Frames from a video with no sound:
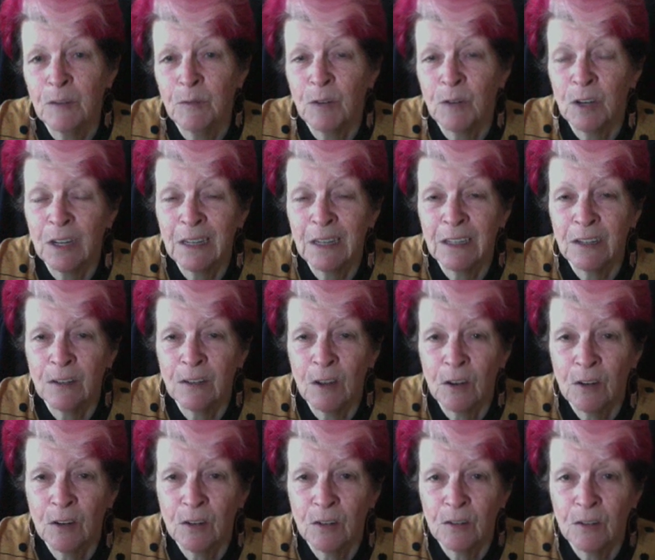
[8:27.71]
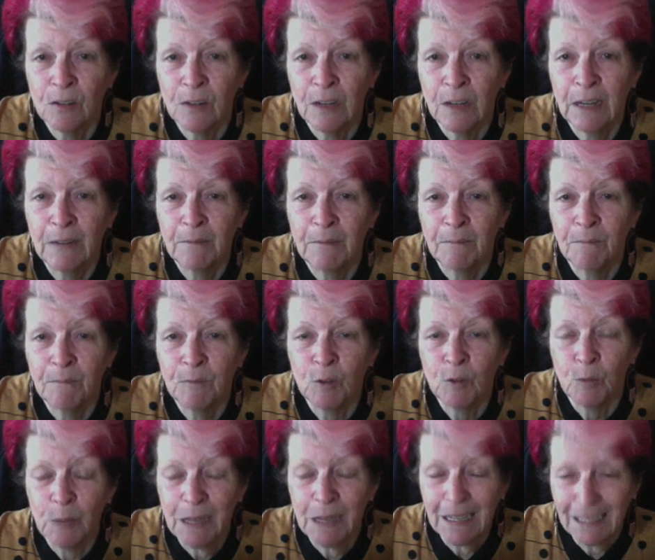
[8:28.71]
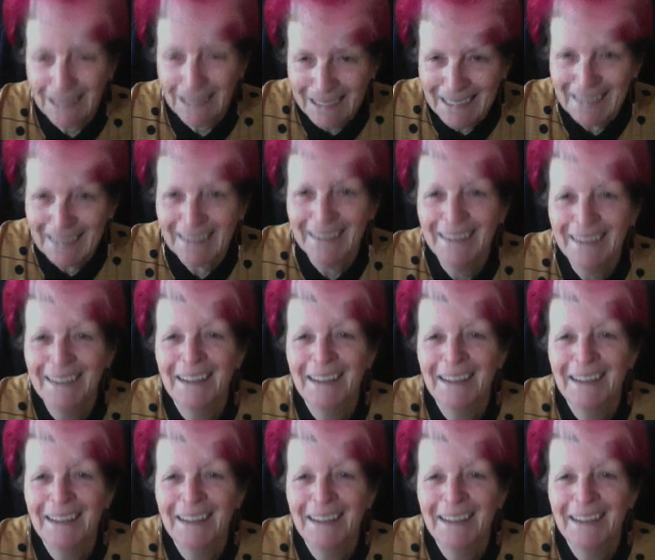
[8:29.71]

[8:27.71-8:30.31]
We need it to be clear